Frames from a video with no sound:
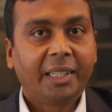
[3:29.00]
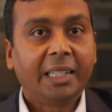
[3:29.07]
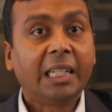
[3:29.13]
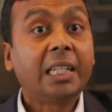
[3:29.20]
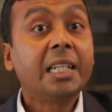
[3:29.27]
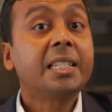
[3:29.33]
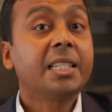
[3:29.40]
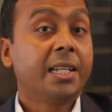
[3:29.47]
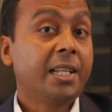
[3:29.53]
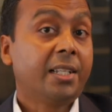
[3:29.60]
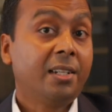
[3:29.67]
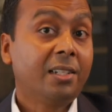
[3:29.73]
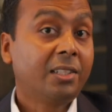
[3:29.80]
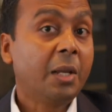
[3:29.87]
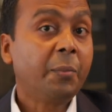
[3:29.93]
It is a
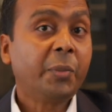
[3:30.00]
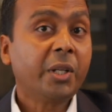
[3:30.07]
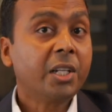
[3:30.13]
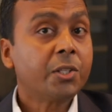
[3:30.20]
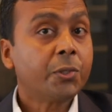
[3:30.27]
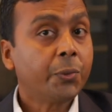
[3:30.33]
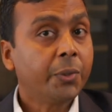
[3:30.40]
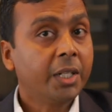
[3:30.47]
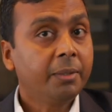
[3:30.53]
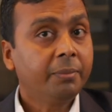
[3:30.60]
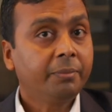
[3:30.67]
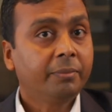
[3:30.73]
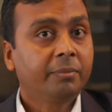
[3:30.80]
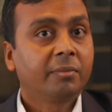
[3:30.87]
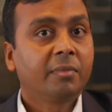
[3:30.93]
national champion in Sweden,
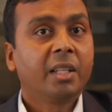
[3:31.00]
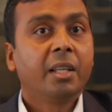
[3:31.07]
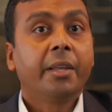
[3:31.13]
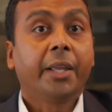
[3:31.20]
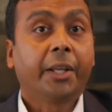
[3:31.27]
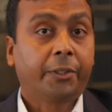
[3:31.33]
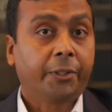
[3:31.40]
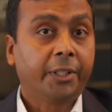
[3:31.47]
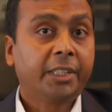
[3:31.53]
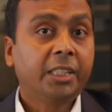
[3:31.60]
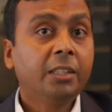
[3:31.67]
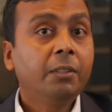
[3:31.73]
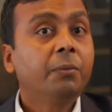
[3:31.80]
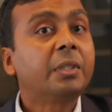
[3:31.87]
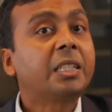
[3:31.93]
a
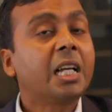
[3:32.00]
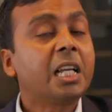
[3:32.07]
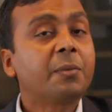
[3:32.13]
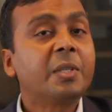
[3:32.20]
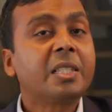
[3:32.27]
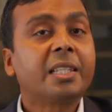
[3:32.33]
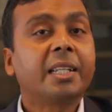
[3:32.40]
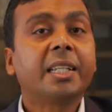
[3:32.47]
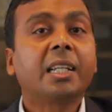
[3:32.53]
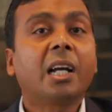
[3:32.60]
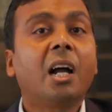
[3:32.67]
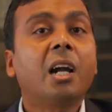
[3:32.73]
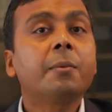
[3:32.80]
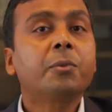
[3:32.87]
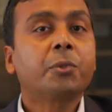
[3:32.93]
country which has been sending
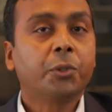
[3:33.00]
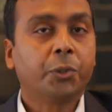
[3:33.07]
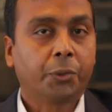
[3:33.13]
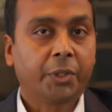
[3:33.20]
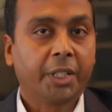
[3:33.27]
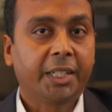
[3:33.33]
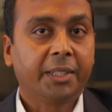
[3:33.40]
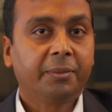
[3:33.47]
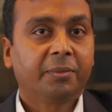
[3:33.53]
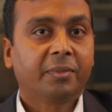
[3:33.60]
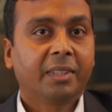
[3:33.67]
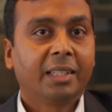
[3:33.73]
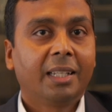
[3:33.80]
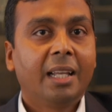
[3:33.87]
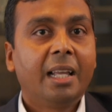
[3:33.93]
arms to Ukraine.
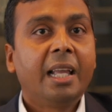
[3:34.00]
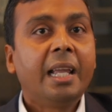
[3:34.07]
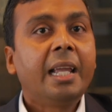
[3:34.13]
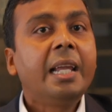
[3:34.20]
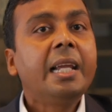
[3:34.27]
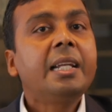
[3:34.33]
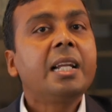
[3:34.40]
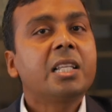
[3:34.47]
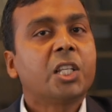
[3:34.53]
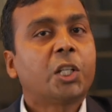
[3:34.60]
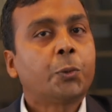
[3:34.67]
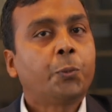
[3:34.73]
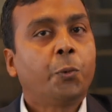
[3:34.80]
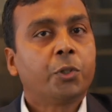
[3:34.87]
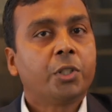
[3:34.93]
It has
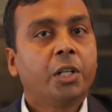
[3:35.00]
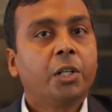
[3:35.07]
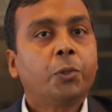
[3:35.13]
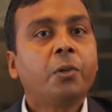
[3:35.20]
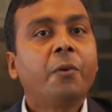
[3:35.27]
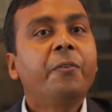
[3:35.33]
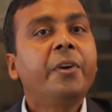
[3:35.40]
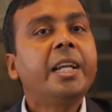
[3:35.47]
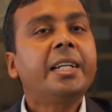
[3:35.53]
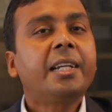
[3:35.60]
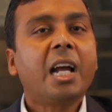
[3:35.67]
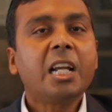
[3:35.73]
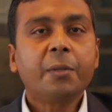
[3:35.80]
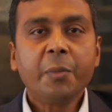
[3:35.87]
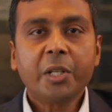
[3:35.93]
exposure to a very
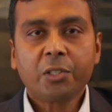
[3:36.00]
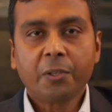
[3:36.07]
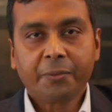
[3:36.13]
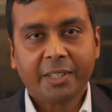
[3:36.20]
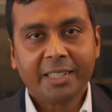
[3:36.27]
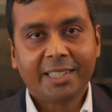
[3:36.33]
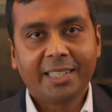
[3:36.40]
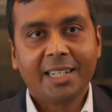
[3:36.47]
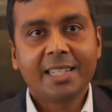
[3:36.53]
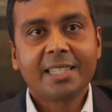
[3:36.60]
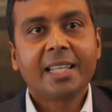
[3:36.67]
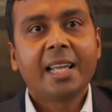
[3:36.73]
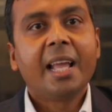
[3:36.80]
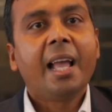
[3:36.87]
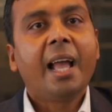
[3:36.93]
right mix of
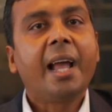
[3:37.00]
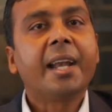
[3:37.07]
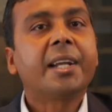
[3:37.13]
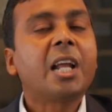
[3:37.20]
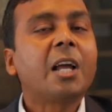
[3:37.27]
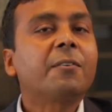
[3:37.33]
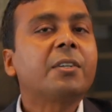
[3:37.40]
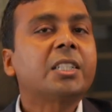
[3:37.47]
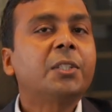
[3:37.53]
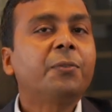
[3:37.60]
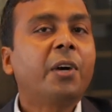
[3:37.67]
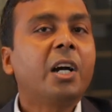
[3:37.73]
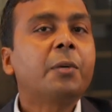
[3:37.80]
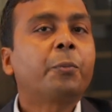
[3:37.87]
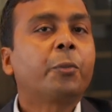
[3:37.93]
countries and a
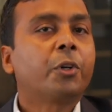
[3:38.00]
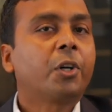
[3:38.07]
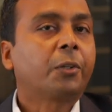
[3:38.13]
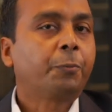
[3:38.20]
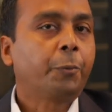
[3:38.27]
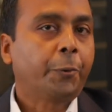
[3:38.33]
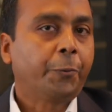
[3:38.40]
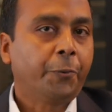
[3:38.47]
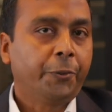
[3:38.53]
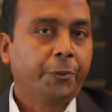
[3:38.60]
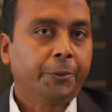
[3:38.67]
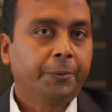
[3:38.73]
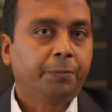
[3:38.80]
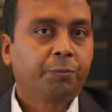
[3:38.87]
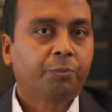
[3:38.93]
diversified product portfolio.